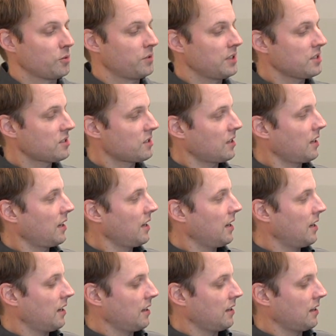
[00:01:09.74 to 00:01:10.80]
this
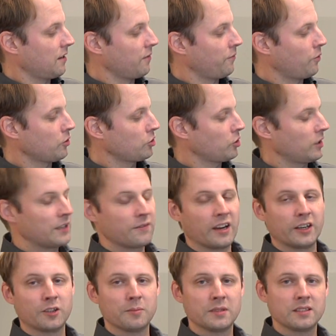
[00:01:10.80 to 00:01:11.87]
uh, virtual
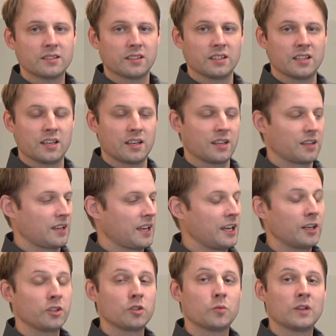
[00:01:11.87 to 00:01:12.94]
environment uh,
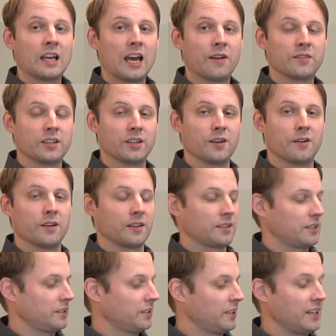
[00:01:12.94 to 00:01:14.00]
here, you will have the,
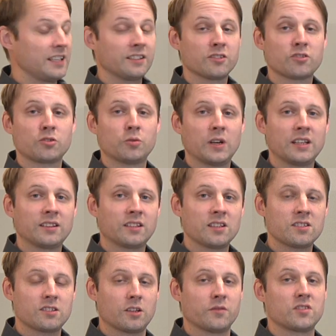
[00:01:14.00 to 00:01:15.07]
the latest,
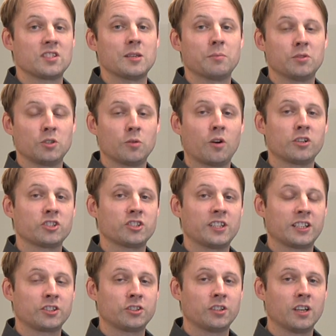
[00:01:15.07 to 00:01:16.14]
greatest of CPU
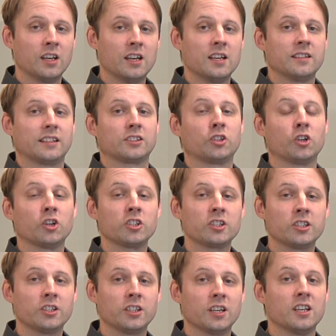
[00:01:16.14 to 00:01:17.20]
architecture that
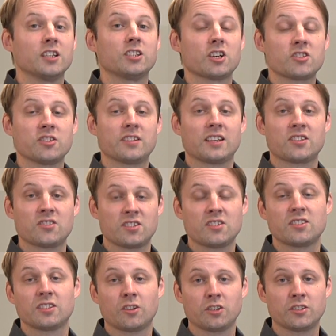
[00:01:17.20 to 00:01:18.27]
currently doesn't
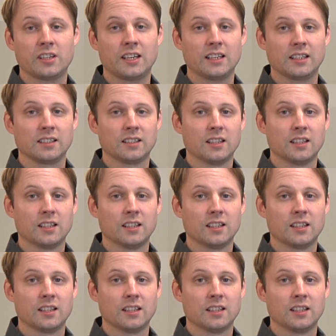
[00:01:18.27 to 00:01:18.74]
exist in RTL.